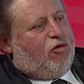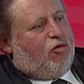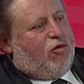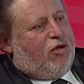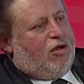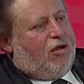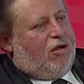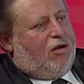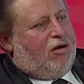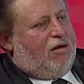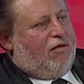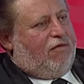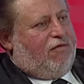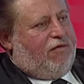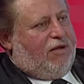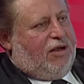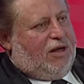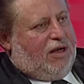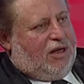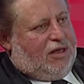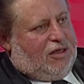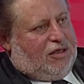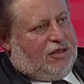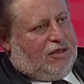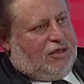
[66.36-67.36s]
where we are in
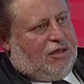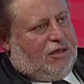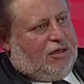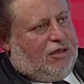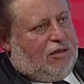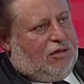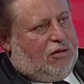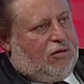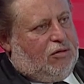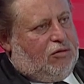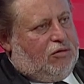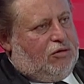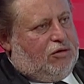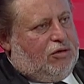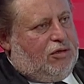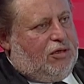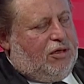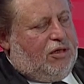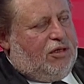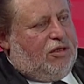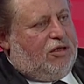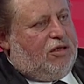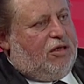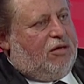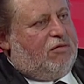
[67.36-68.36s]
financial
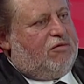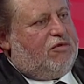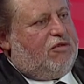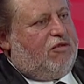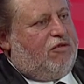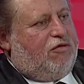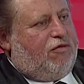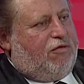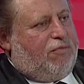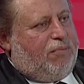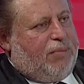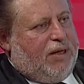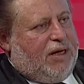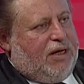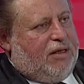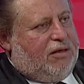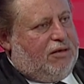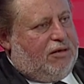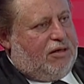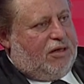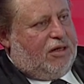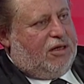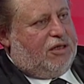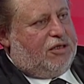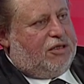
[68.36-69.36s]
inclusion in terms of
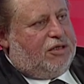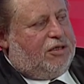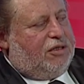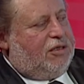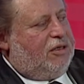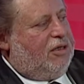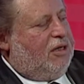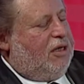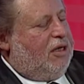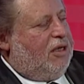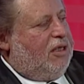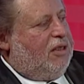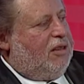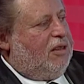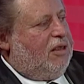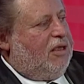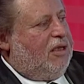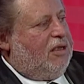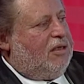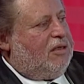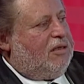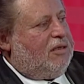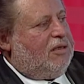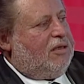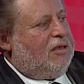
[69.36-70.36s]
penetration and
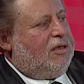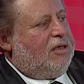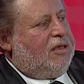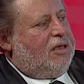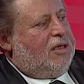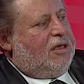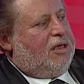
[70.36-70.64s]
that